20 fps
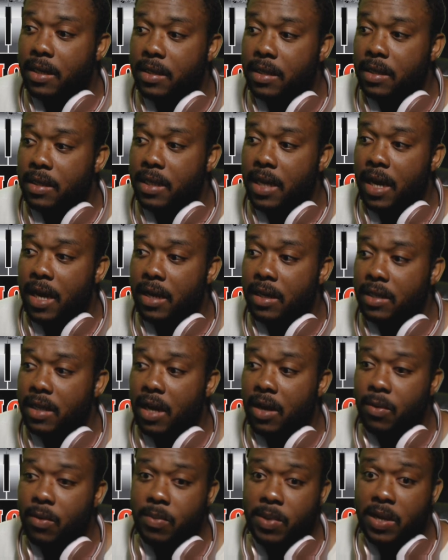this town is
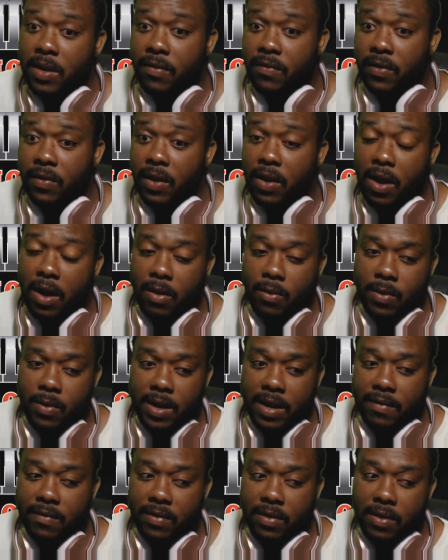not gonna be here for long or
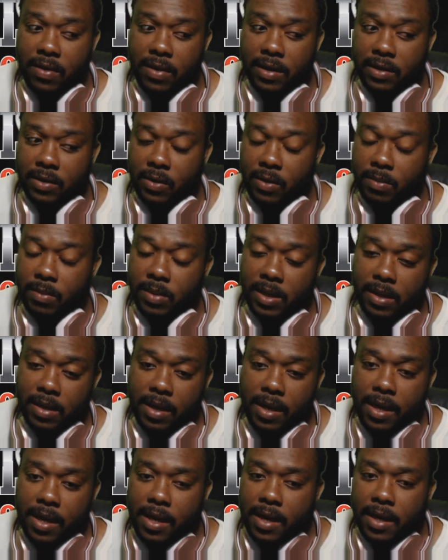whatever? He's gonna be,
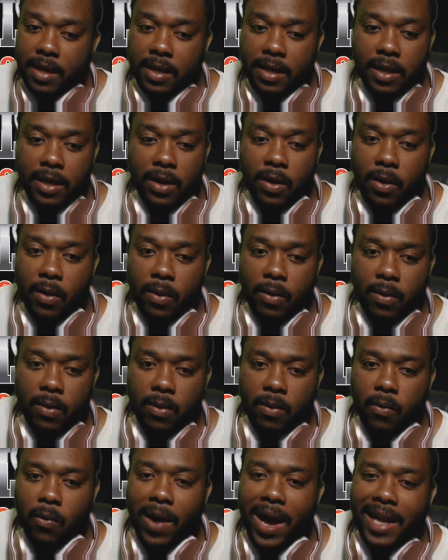you know,
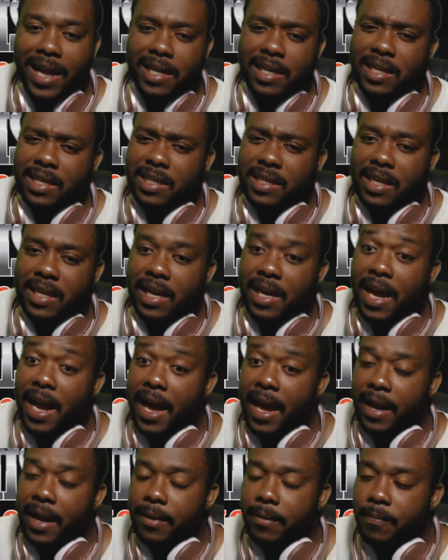why did he say
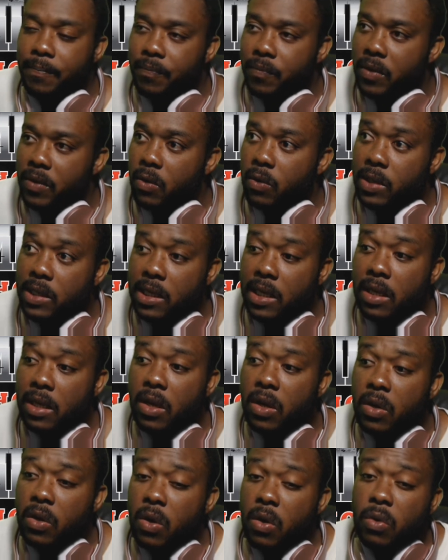that? We still
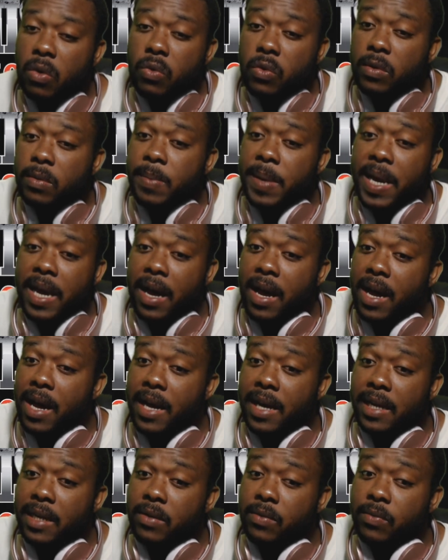don't know who's
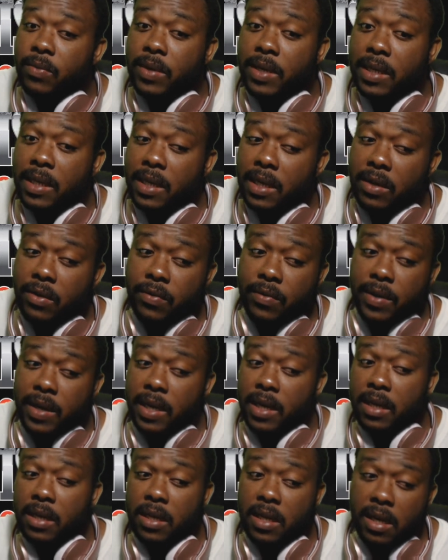behind really
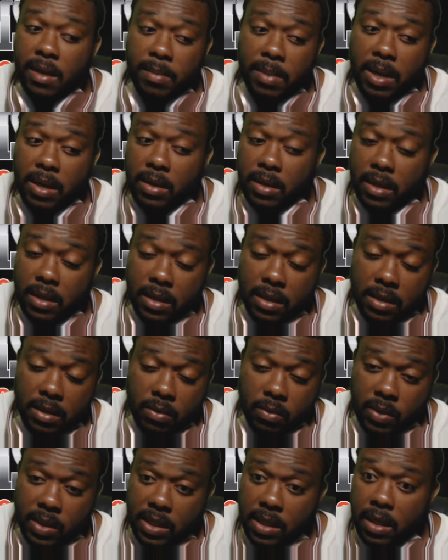creating the homunculus.
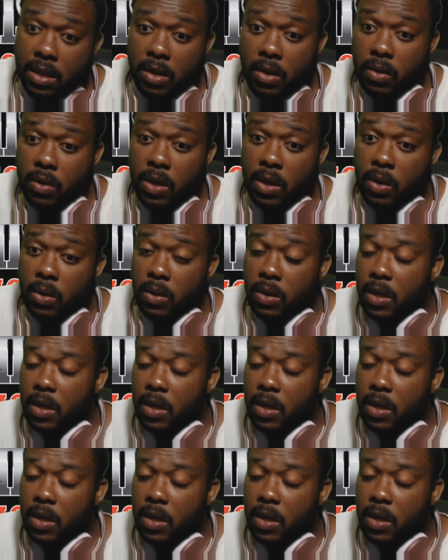We still don't know.